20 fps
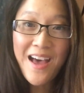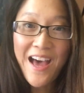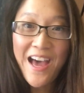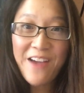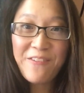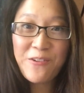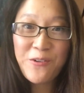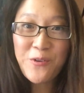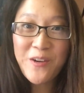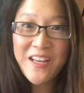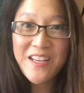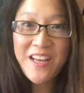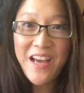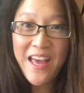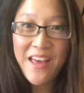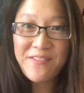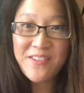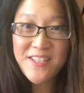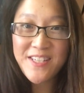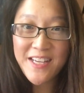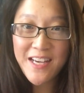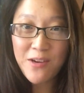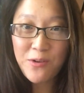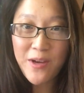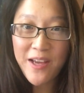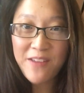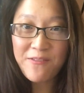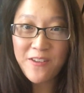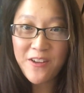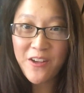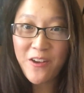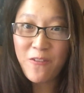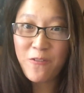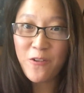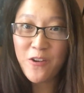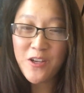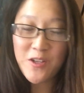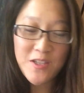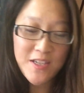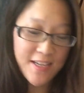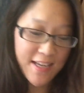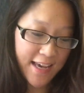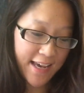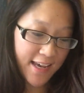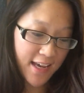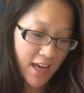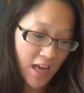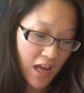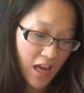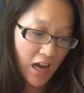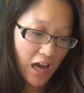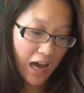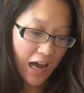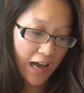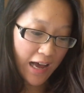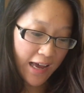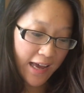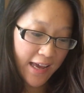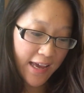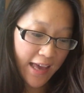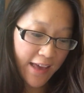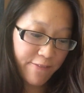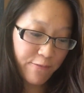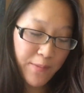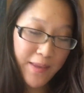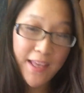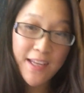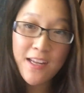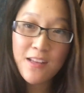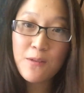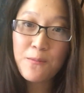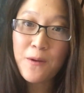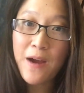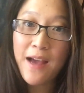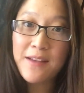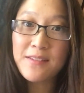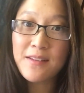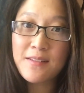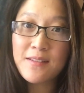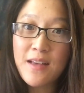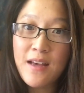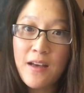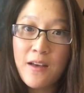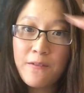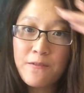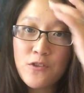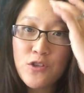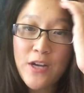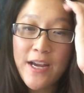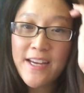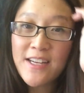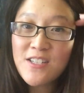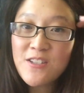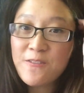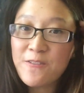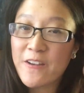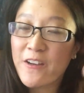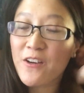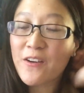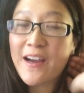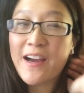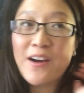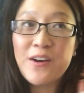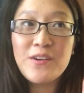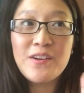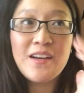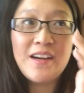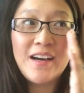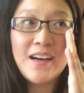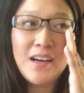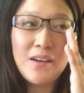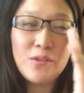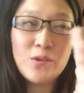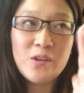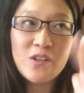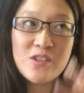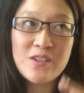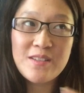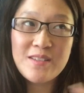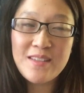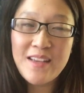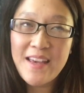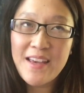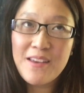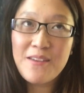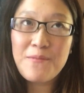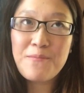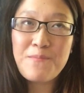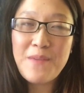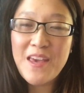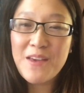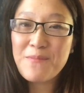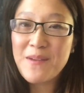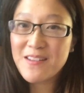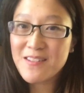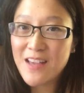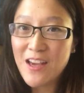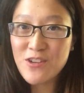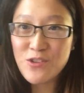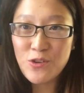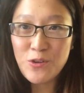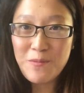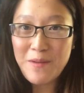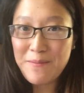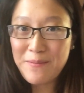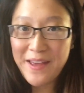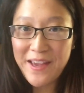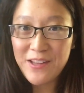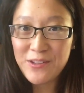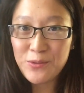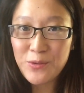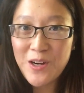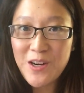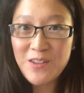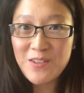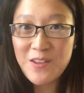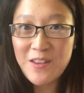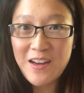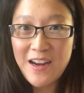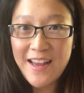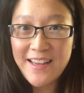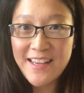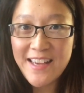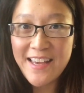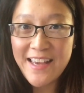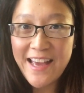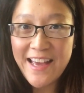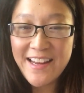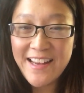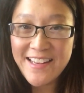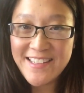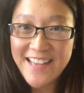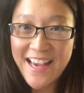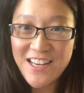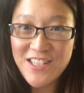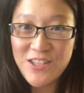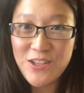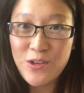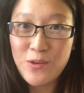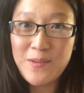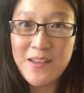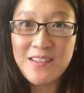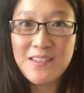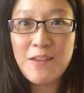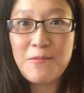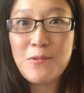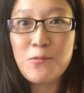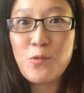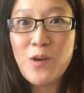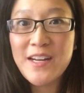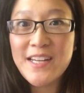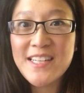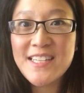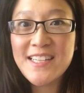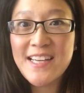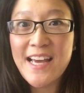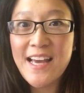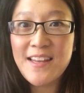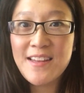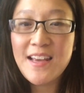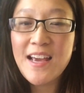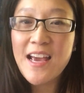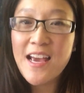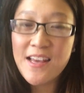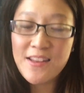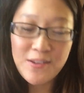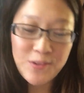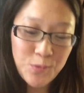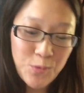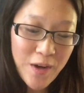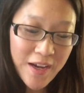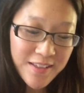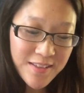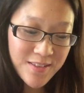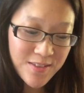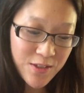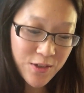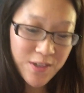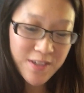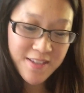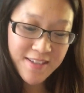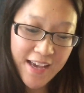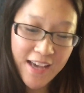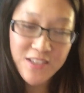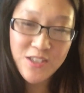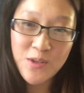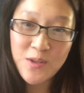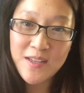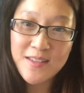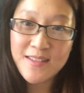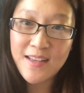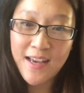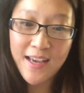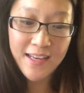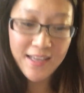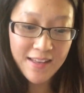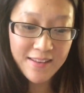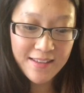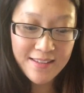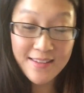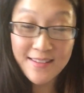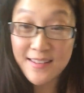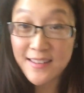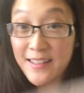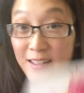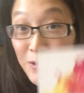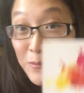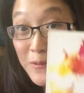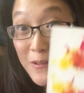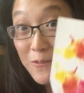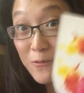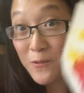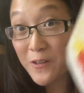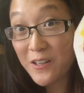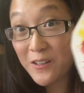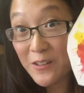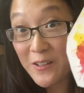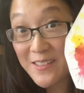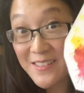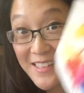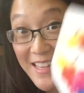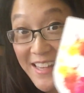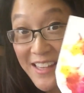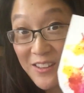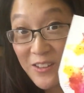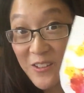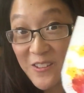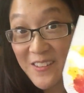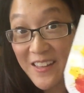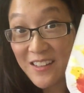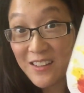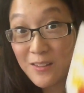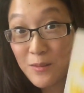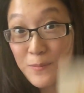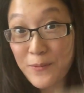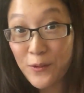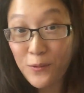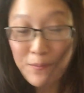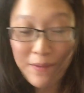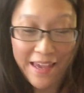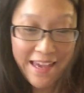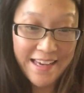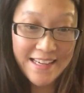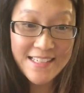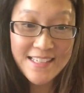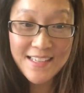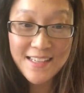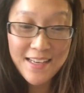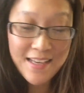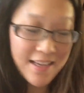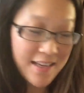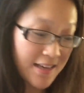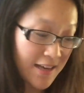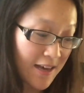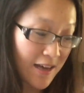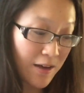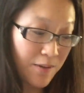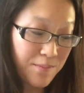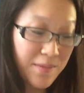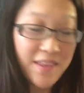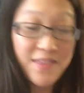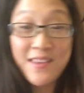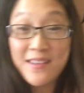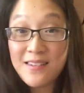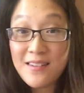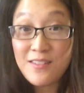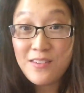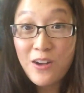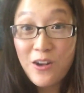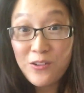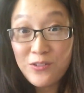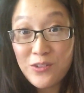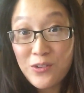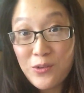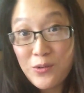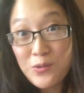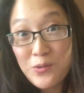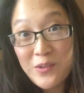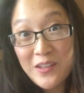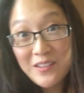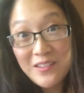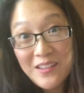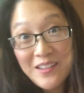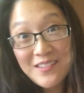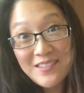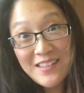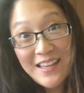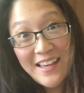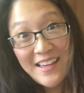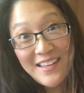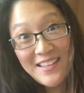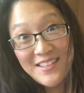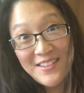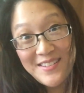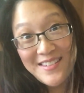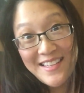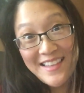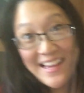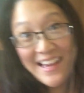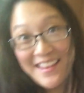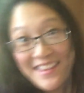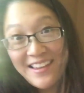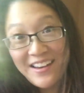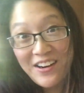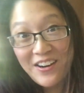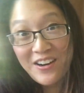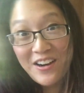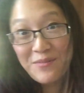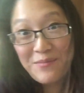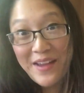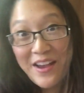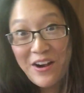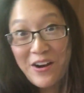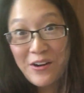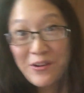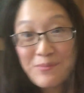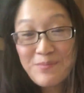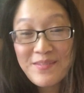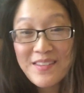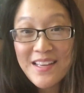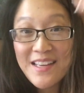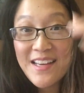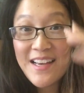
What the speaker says: Hi everyone, I have a DIY video for you today. I have been in the process of trying to figure out or just like make my schedule and my plans work so that I can get a tattoo, because I've been wanting to get this one certain tattoo design, and this is a little bit of what it looks like. It looks like spilled paint, and this is also what it looks like. Do you see that there on my arm?